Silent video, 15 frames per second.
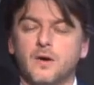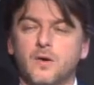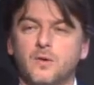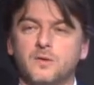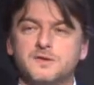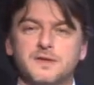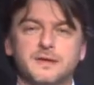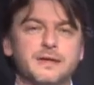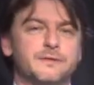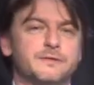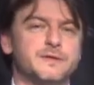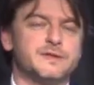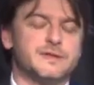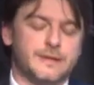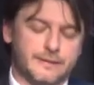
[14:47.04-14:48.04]
Also, I have
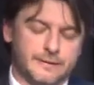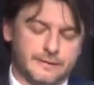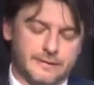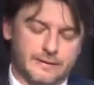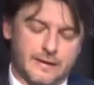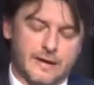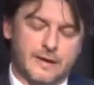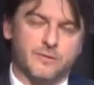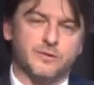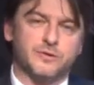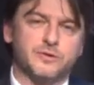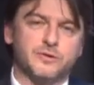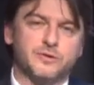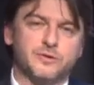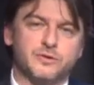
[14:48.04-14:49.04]
to say that our
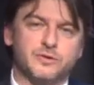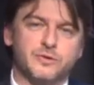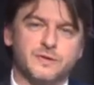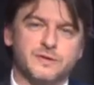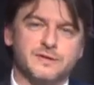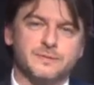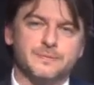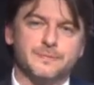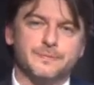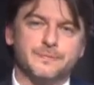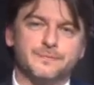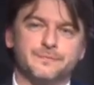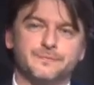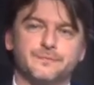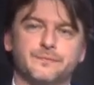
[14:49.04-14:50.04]
tourism
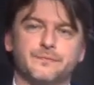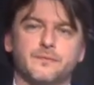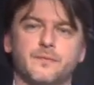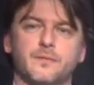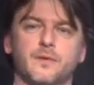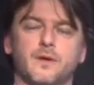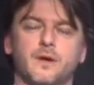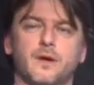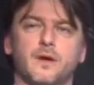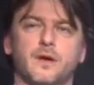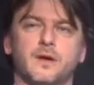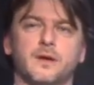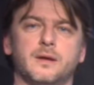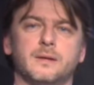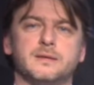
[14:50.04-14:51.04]

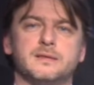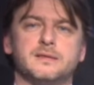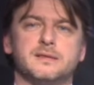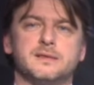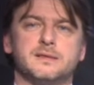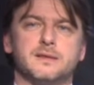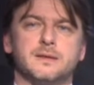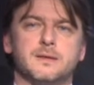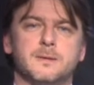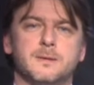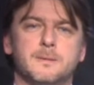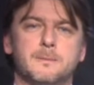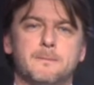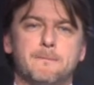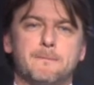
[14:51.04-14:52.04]
is
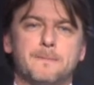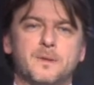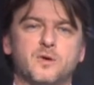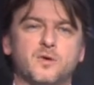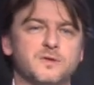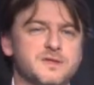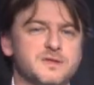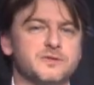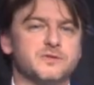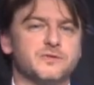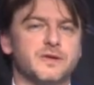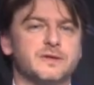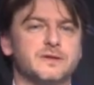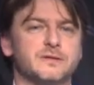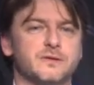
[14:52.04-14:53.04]

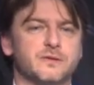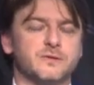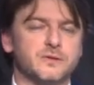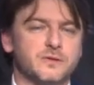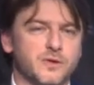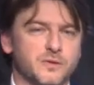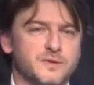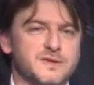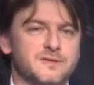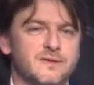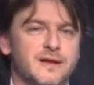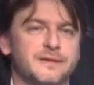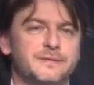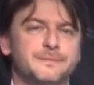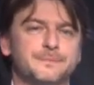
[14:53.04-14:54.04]
concentrated on the
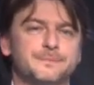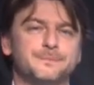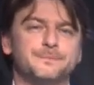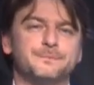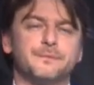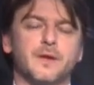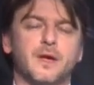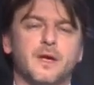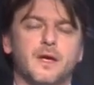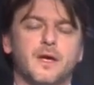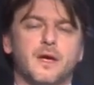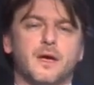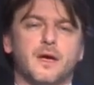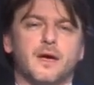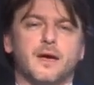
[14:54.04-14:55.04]
coastline,
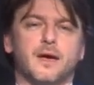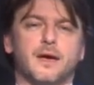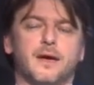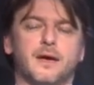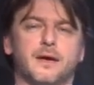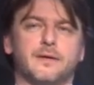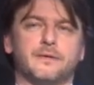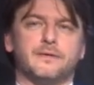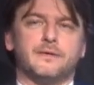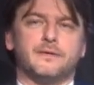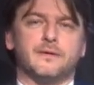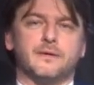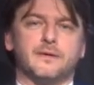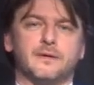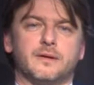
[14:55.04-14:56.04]
and
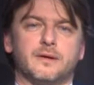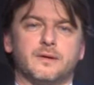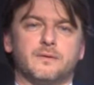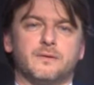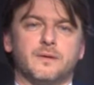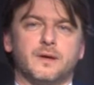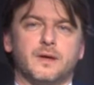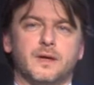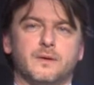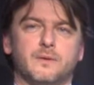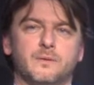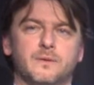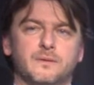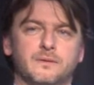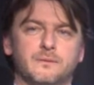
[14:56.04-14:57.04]

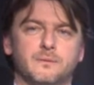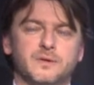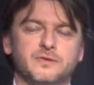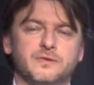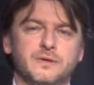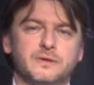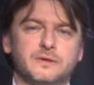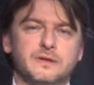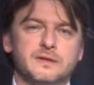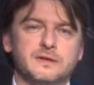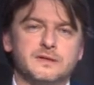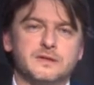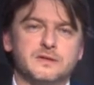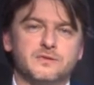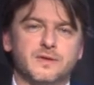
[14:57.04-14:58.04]
between
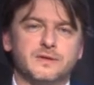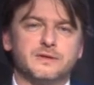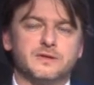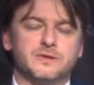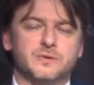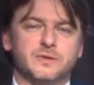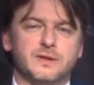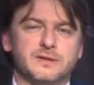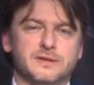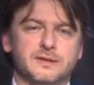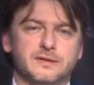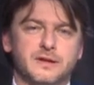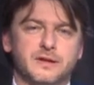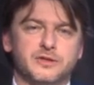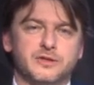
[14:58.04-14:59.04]
these 22
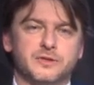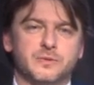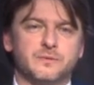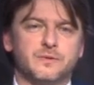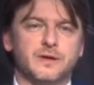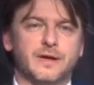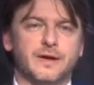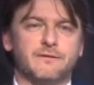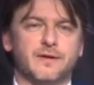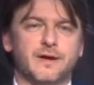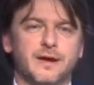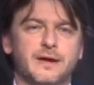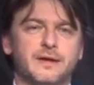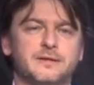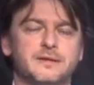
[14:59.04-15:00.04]
destinations, we have
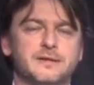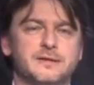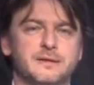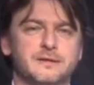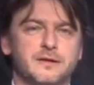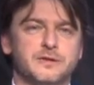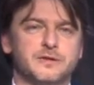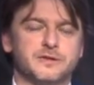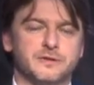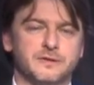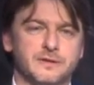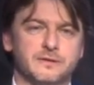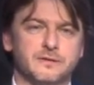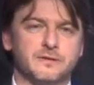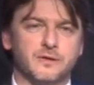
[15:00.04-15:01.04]
8 destinations in the